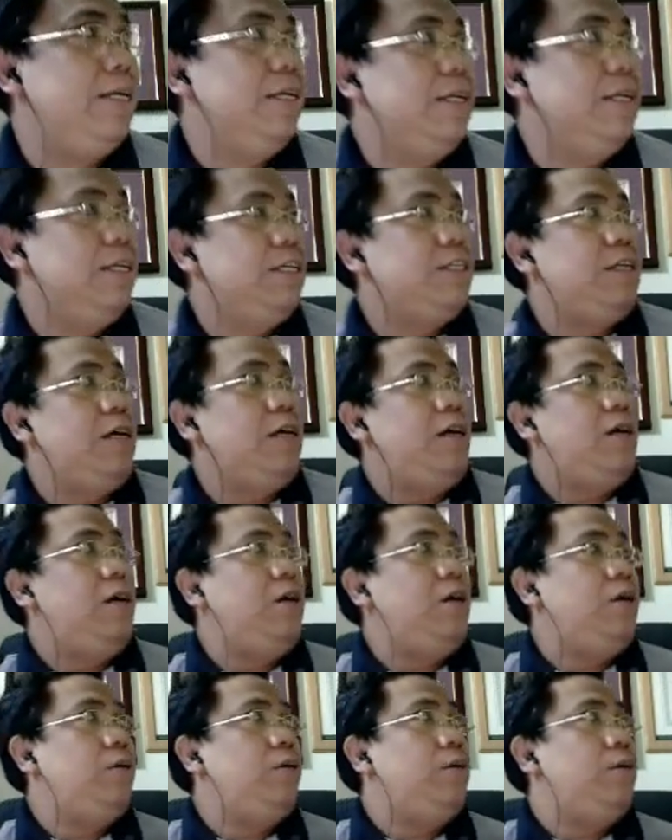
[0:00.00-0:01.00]

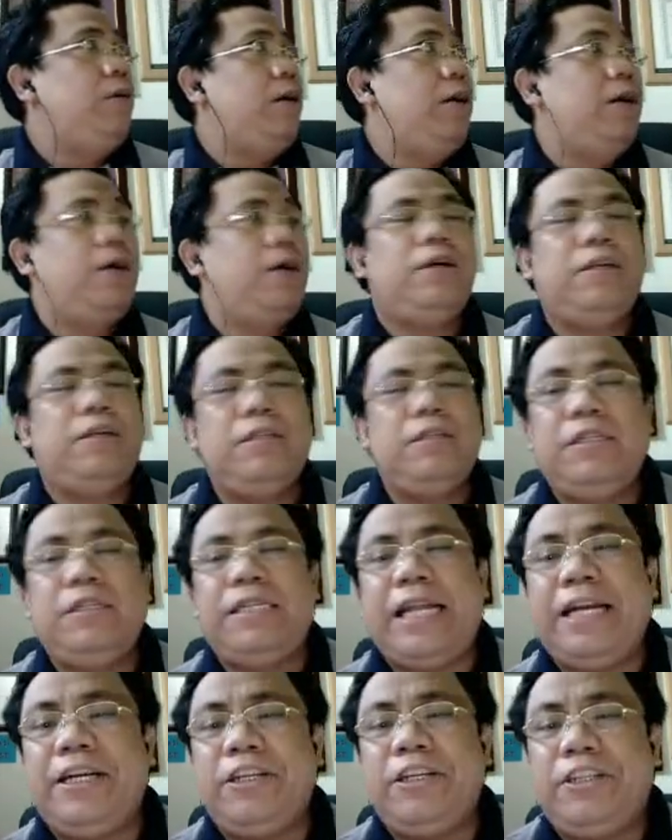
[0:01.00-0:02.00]
So
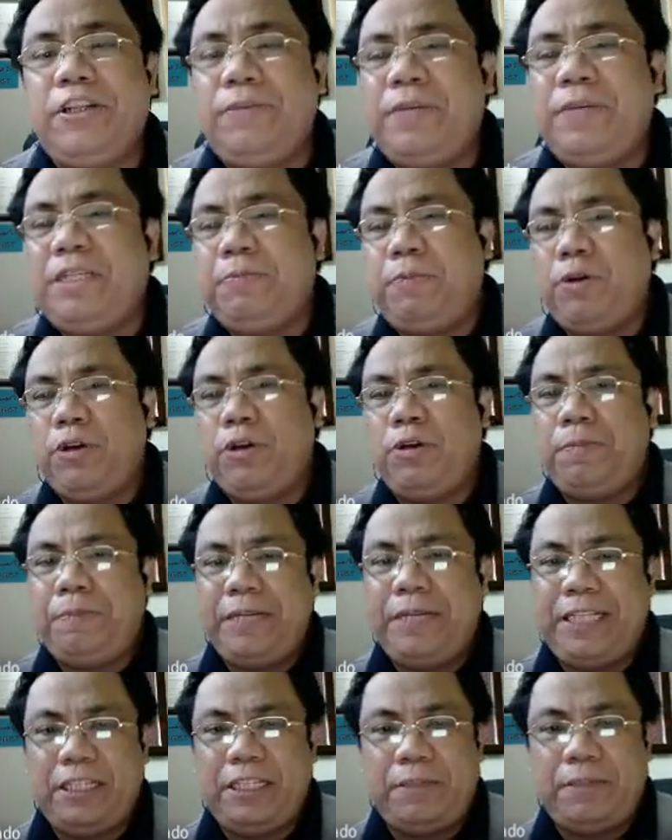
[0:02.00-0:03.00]
thank you so much for your
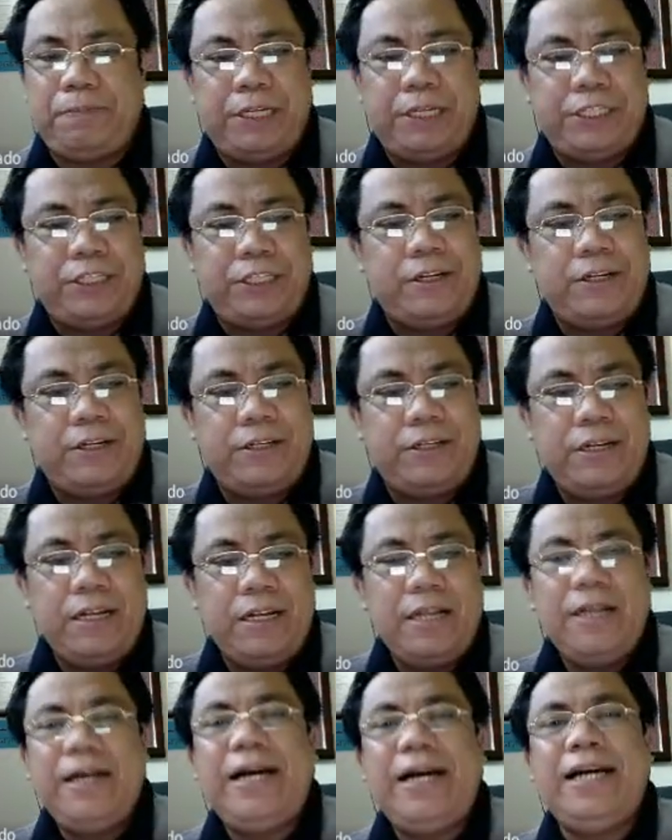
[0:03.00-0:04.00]
participation.
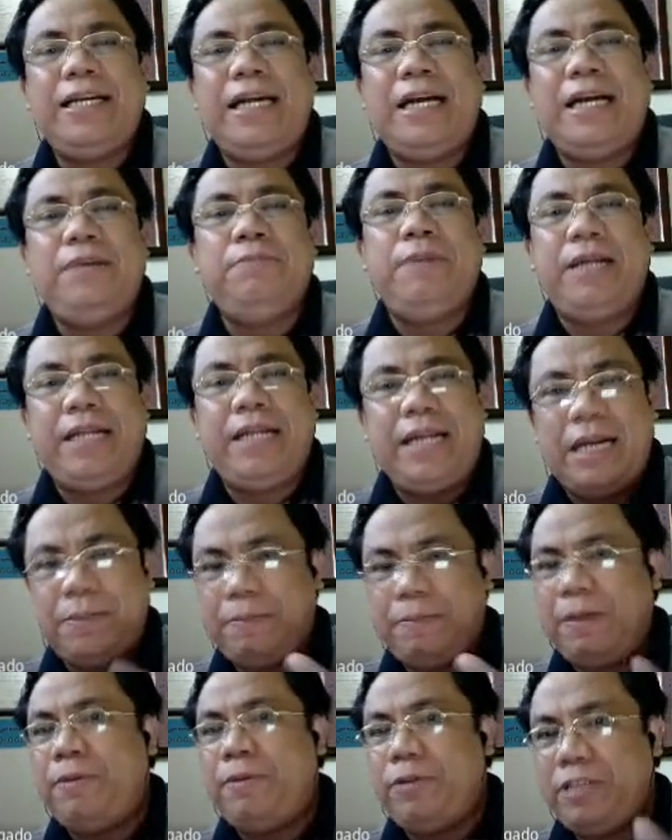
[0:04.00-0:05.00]
And I'm very happy
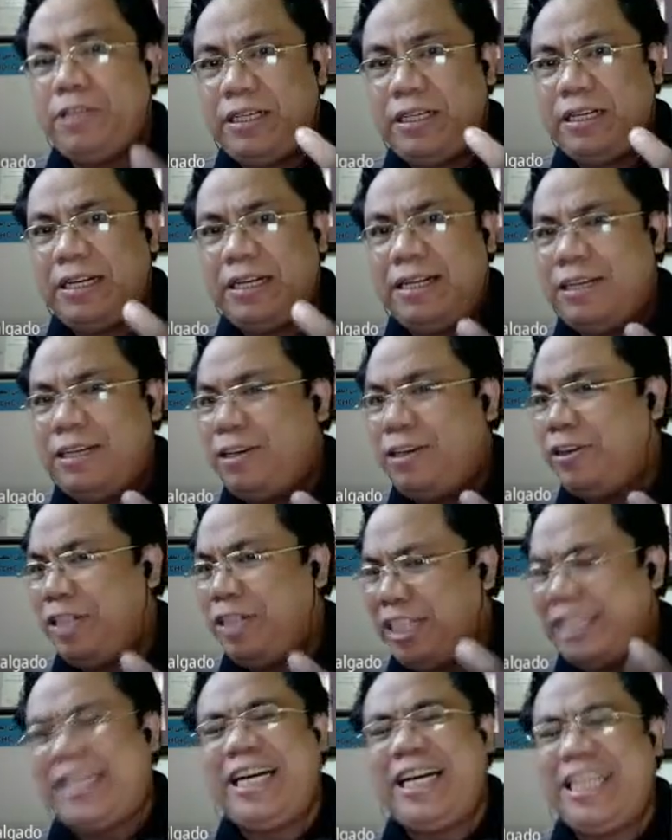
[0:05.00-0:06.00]
about on
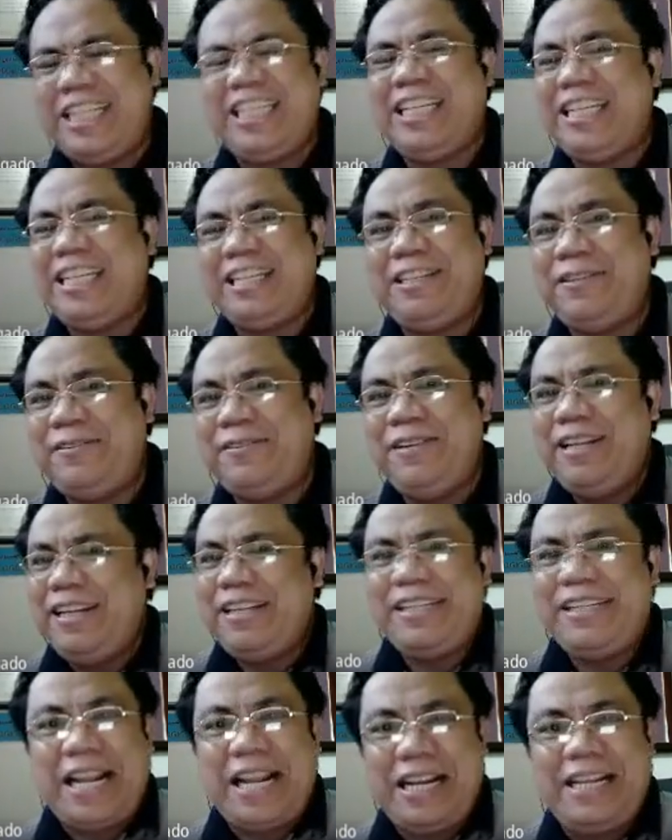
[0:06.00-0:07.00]
discussing this. No,
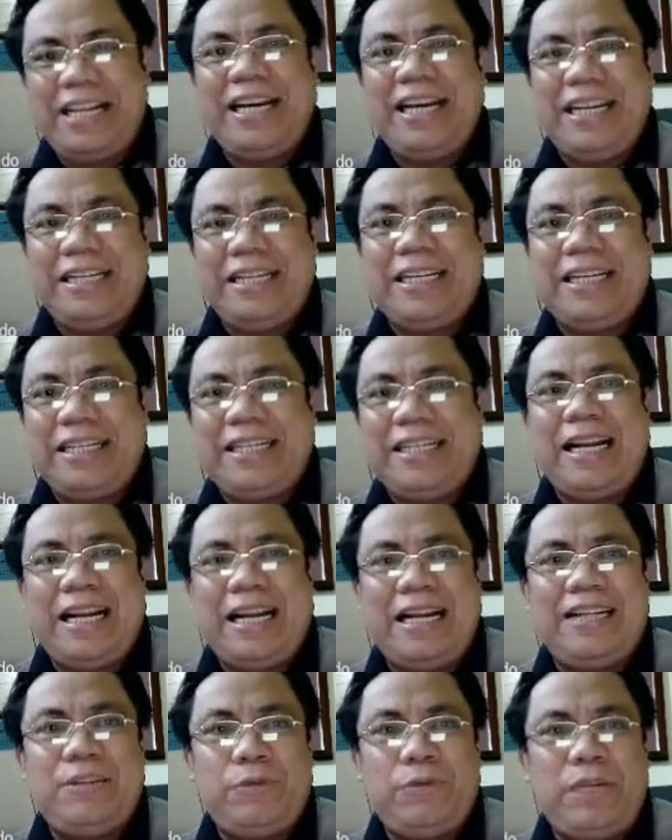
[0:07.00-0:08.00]
thank God that
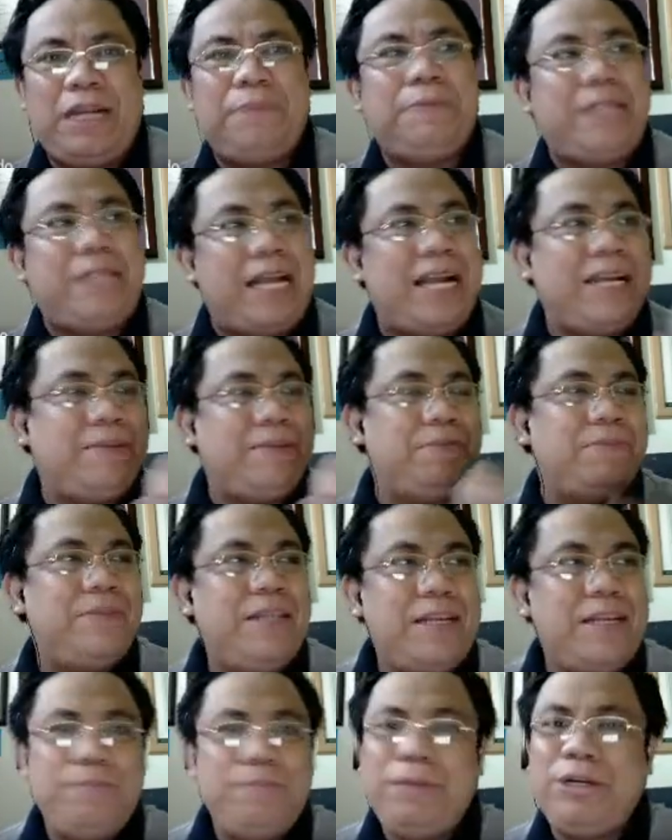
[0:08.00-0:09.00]
we have time
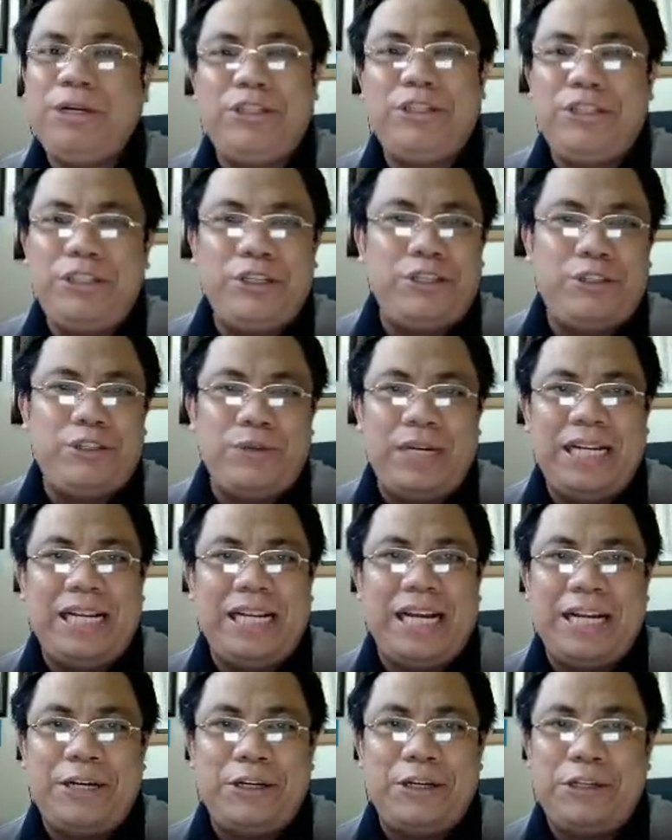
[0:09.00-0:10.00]
because usually
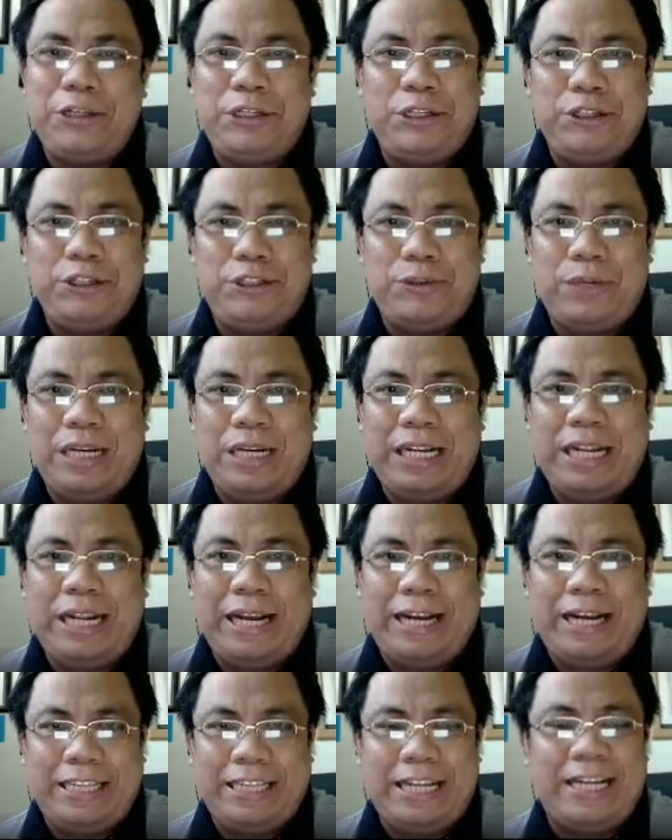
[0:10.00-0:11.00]
I don't usually
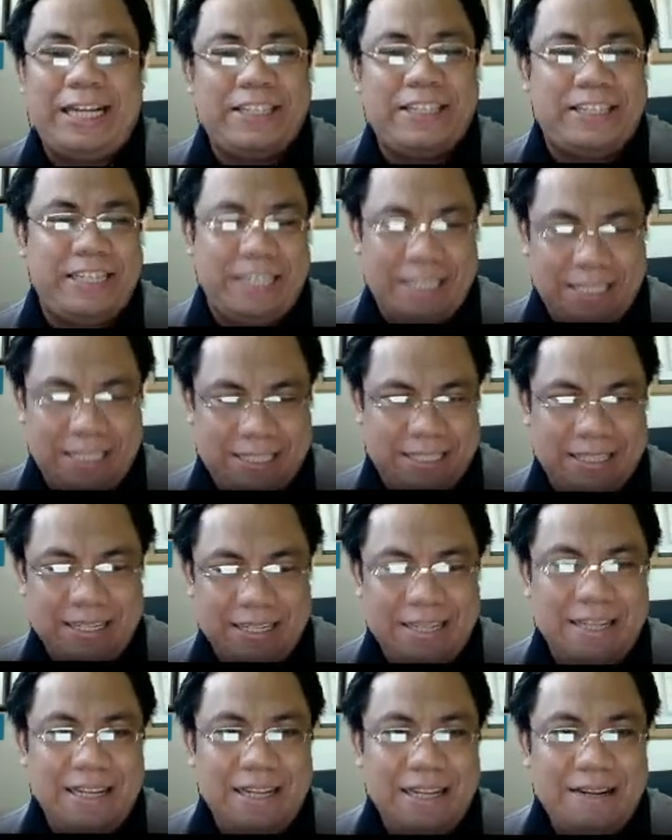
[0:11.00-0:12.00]
attach this.
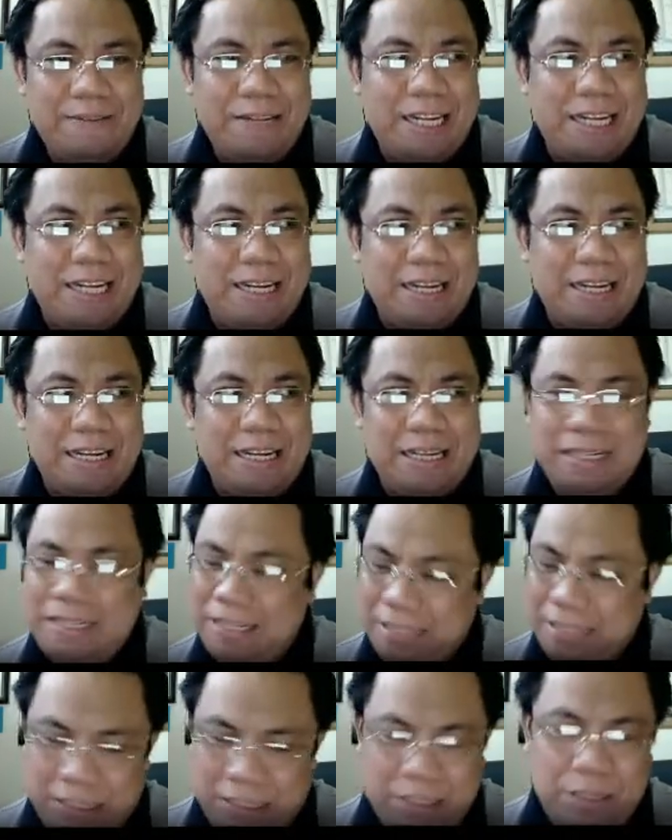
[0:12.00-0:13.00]

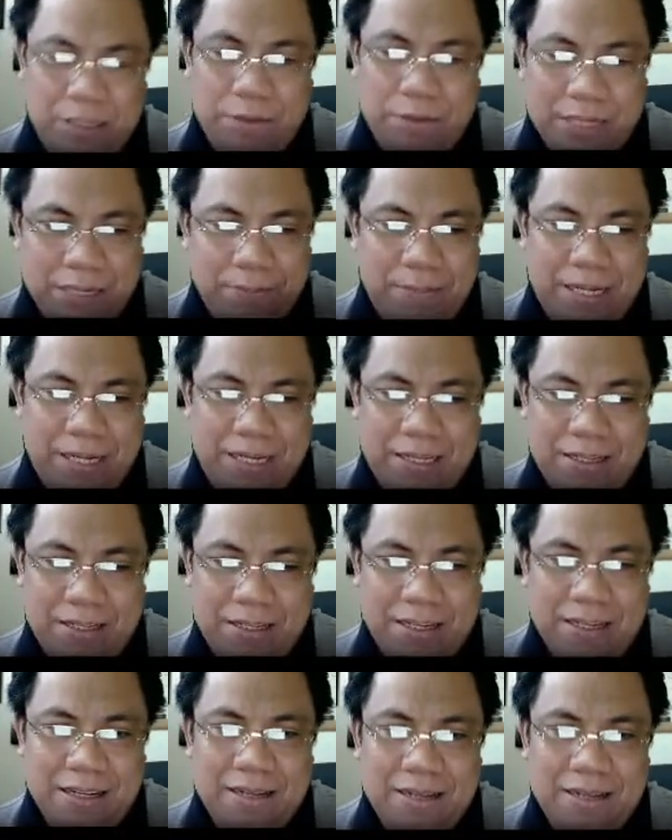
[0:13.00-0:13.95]
You know what I mean.